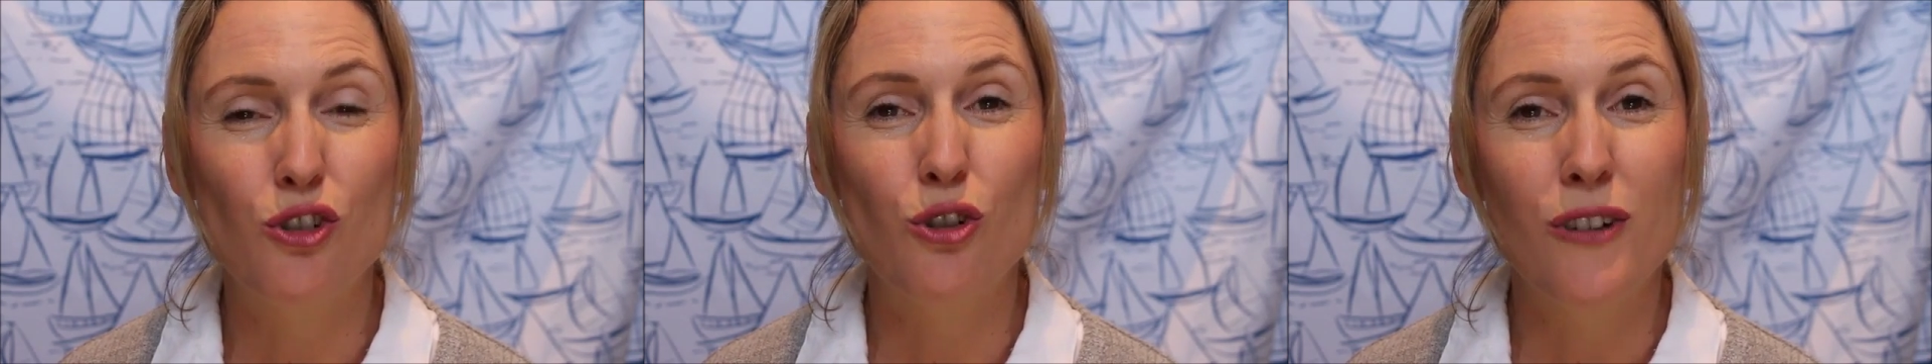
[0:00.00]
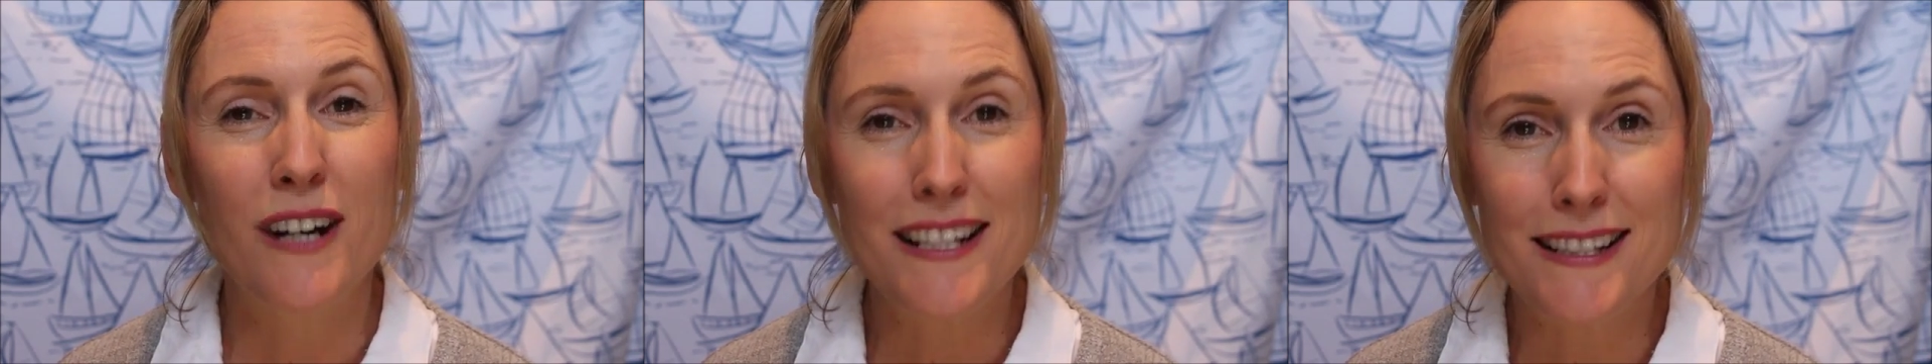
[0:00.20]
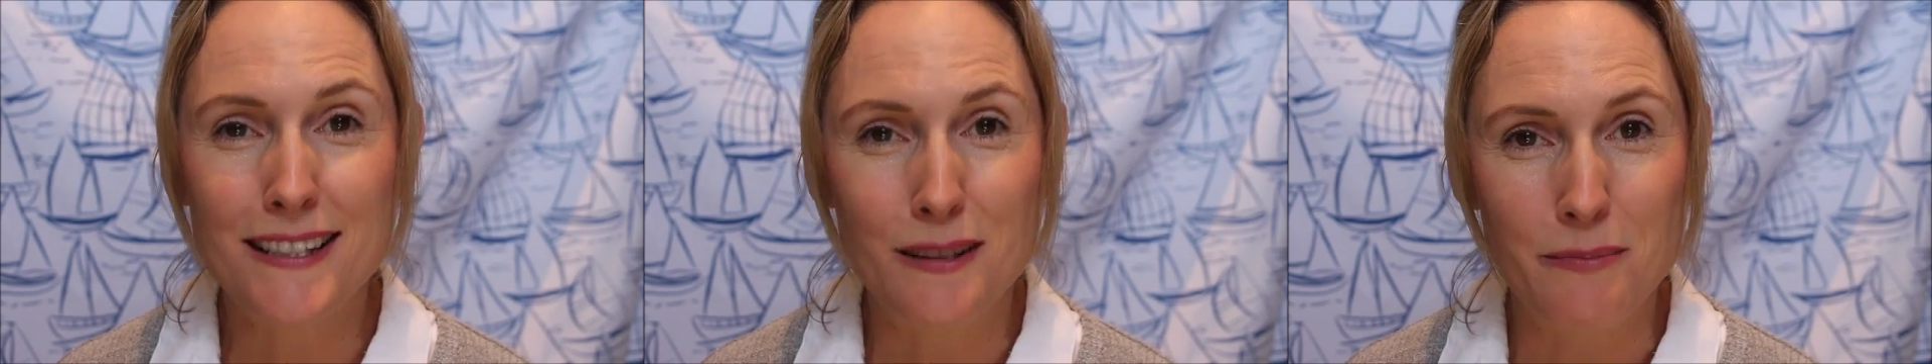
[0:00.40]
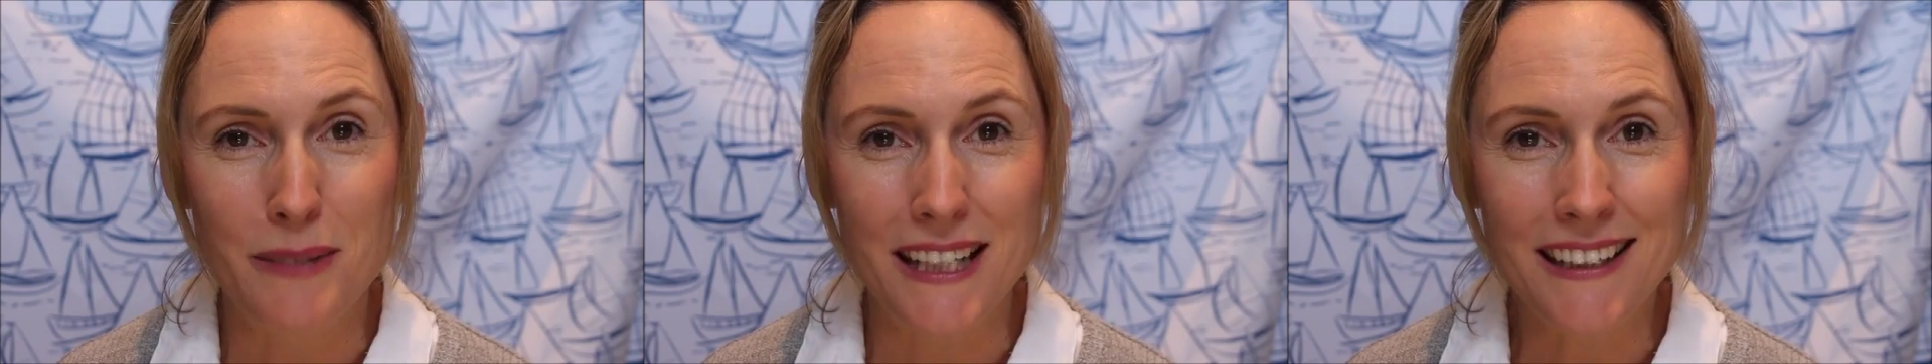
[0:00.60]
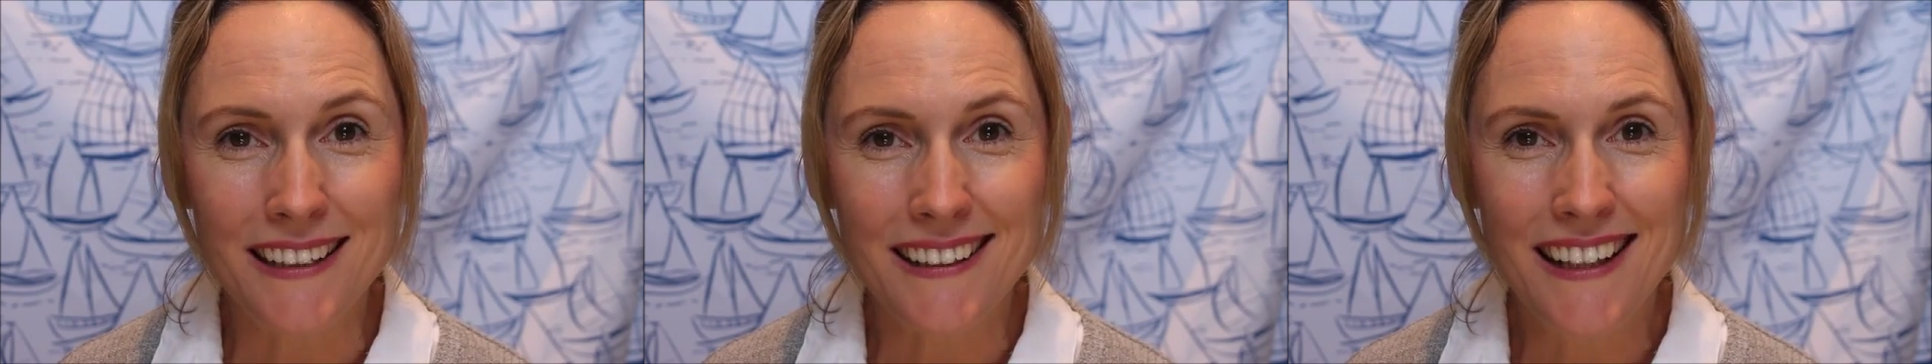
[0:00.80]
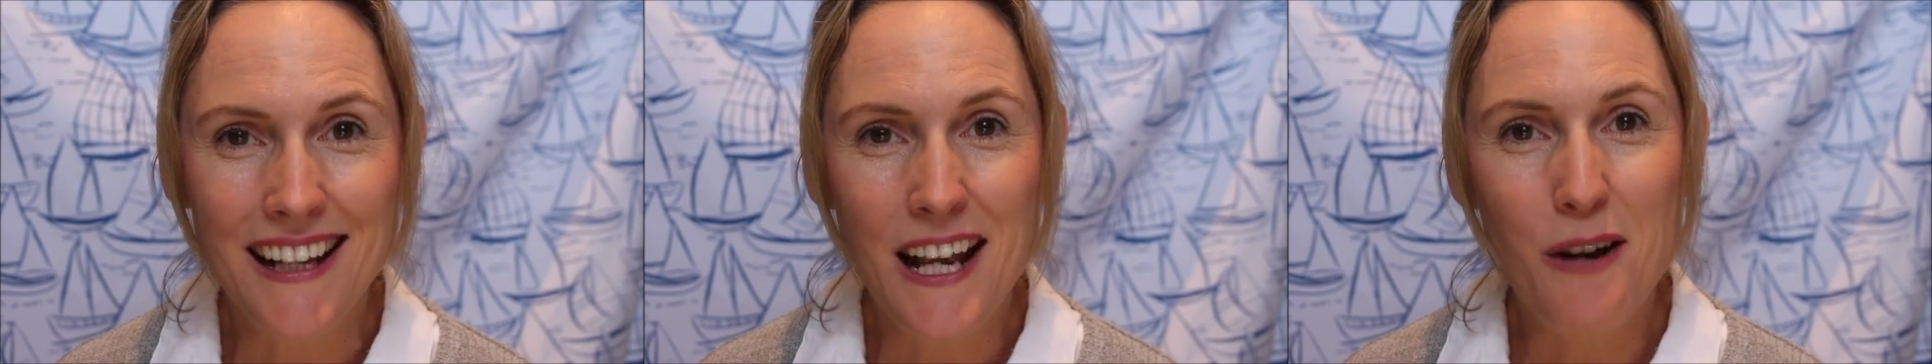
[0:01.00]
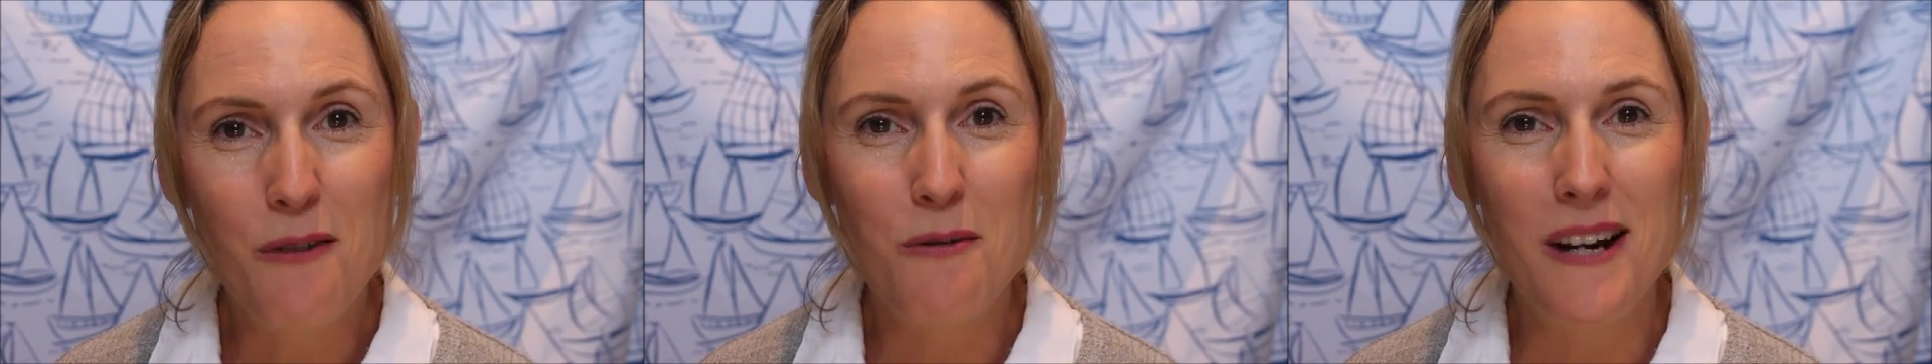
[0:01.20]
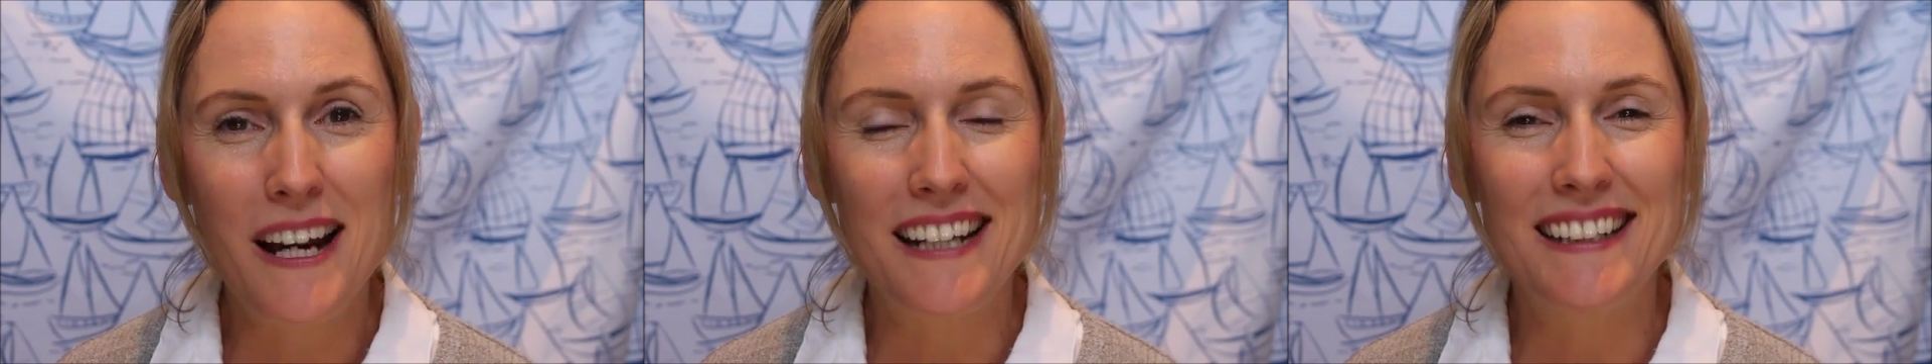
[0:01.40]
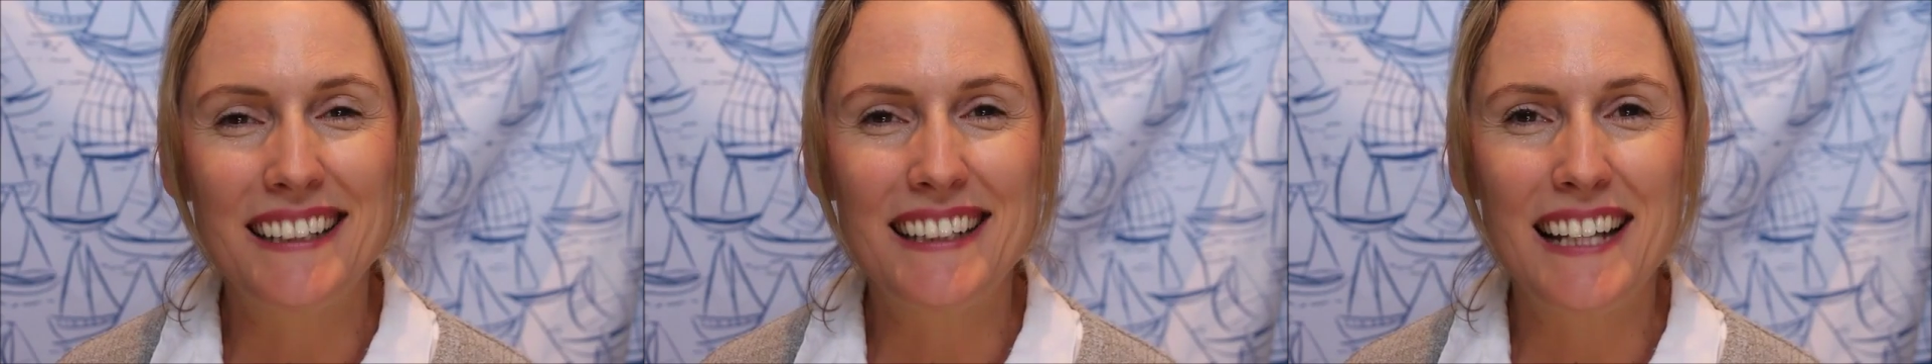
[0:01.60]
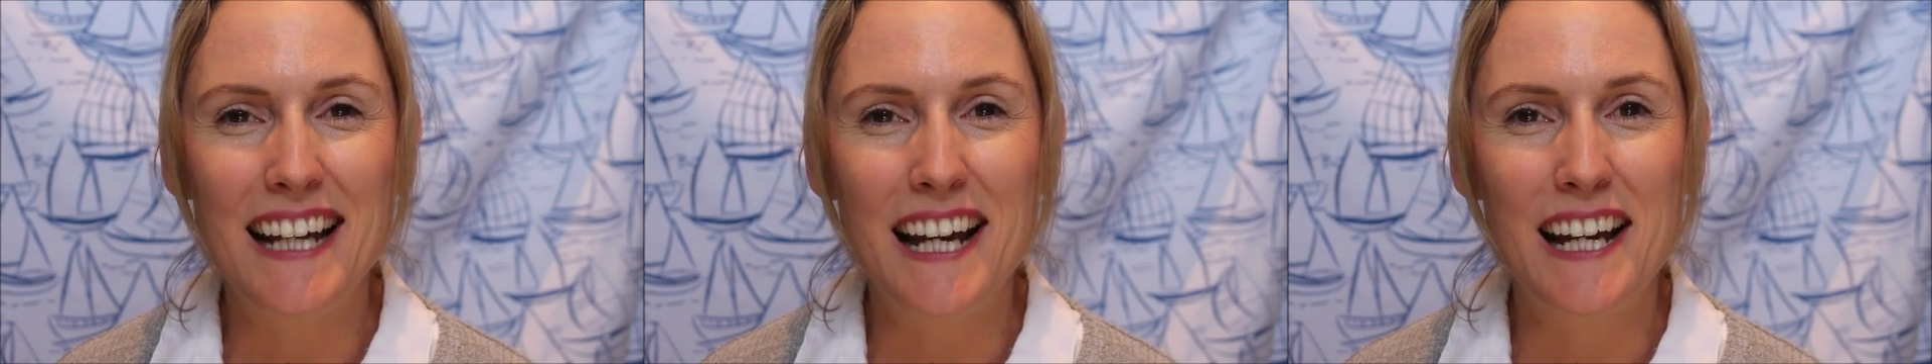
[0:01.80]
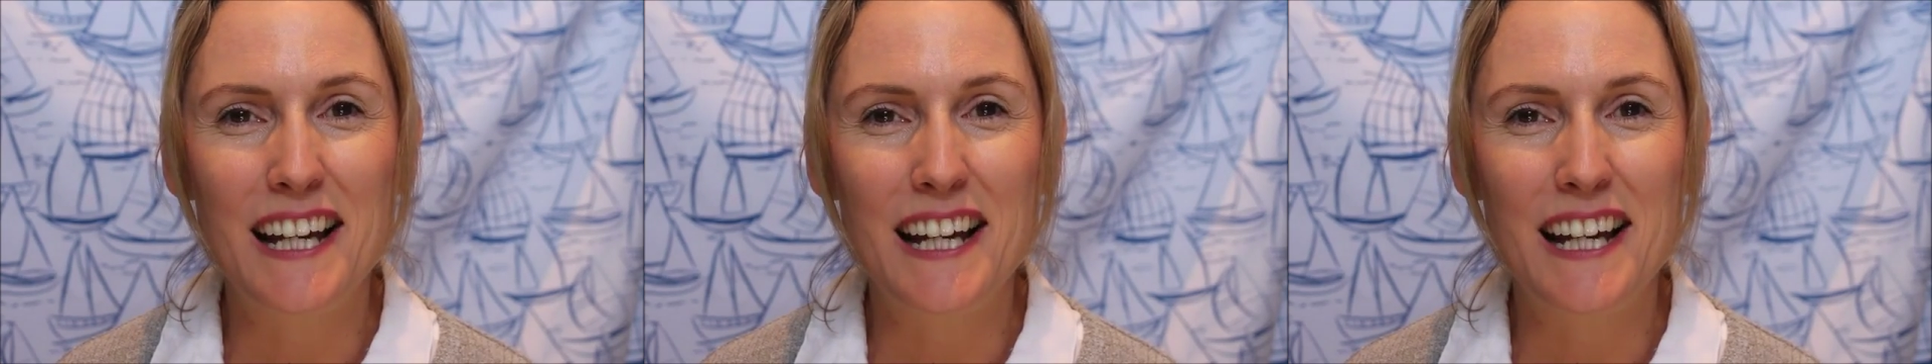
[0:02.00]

Trust me, when